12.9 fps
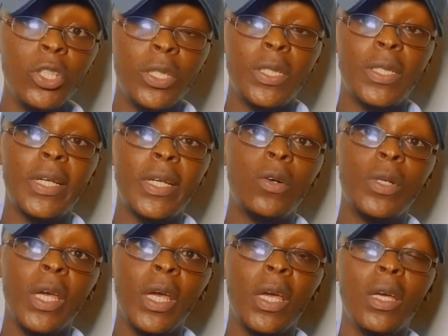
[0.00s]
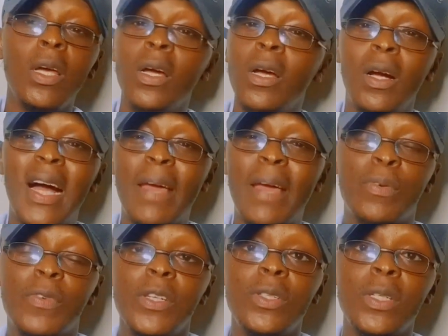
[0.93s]
You can decide that, okay, I
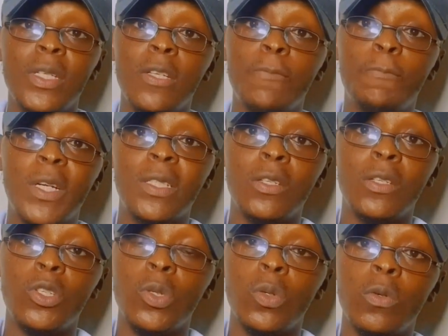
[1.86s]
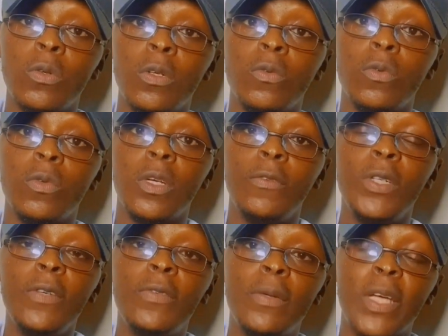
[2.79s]
prefer to see the person, so
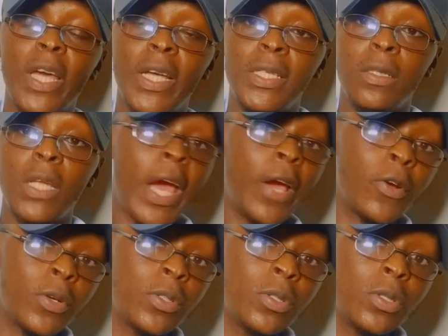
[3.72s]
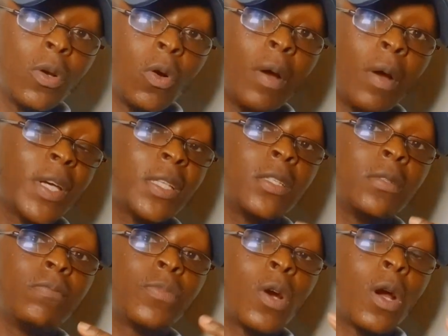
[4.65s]
even if I'm getting errors or I'm
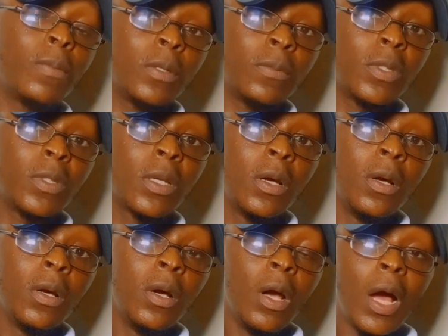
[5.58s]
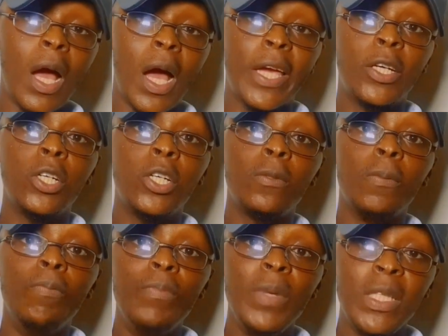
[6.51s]
getting problems, I
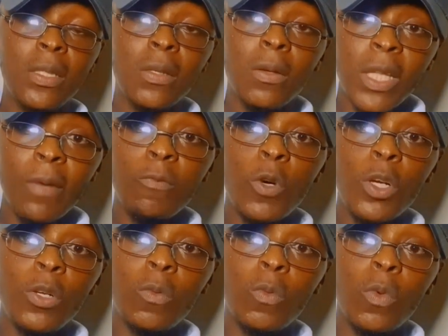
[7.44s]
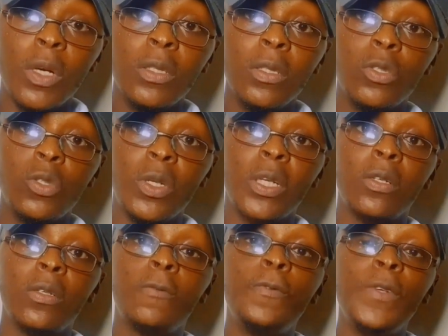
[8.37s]
could meet them one-on-one so they
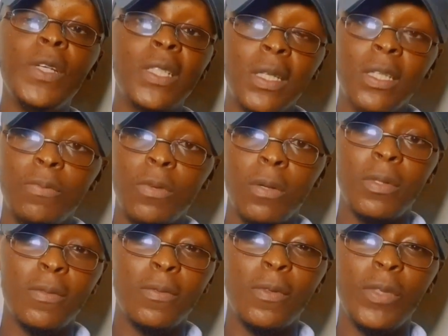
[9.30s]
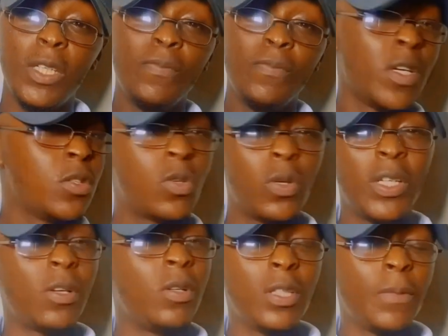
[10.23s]
could fix this problem for me. So
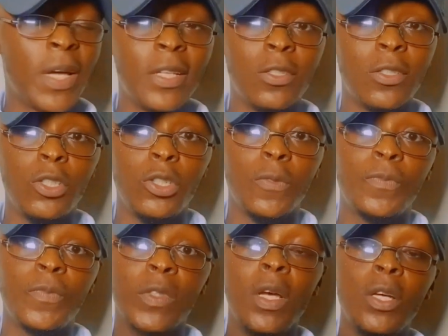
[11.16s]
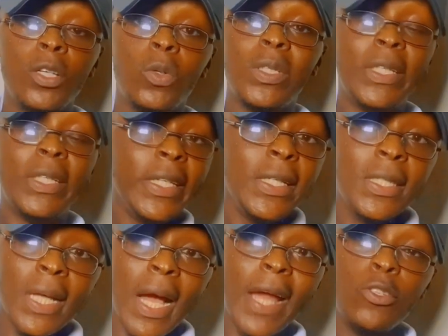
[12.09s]
it all depends on you. So
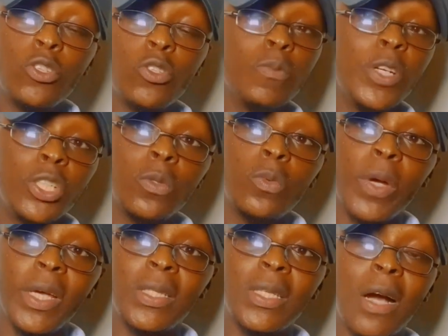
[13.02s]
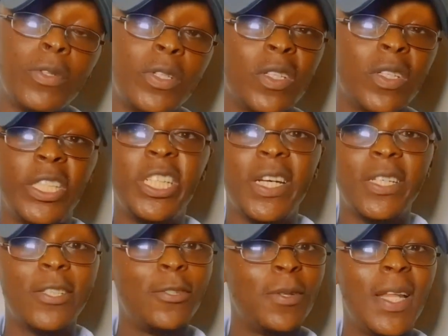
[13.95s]
these are the two major ways I would
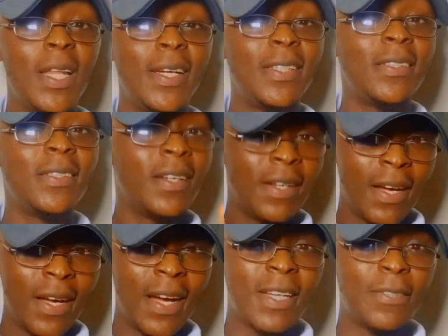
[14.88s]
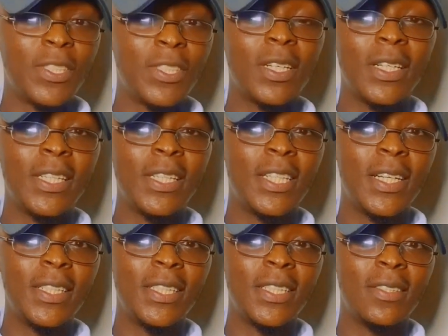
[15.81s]
suggest you learn artificial
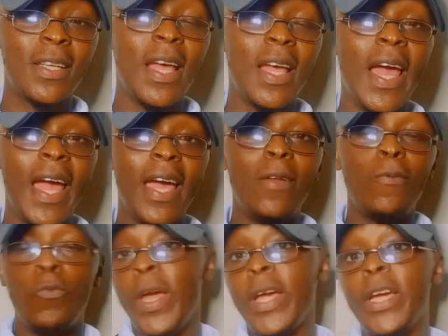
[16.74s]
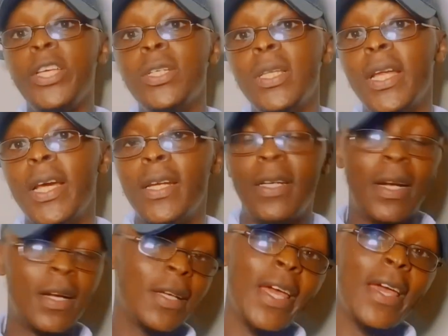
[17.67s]
intelligence. And where can you learn
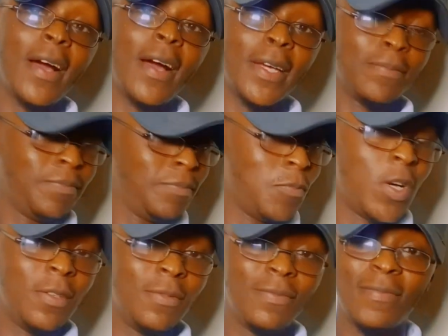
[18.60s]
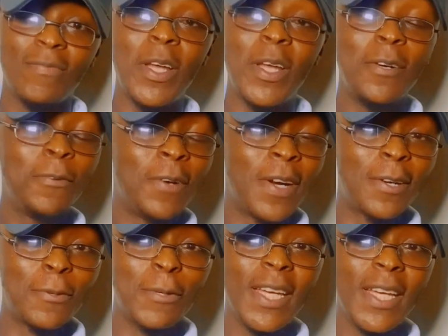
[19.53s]
AI? Well, we're not
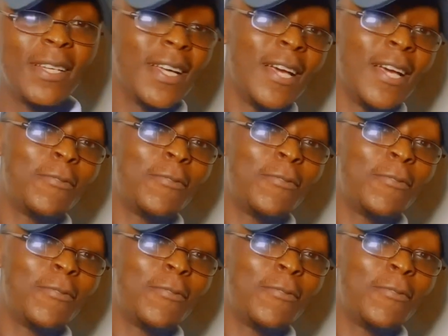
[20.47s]
far away.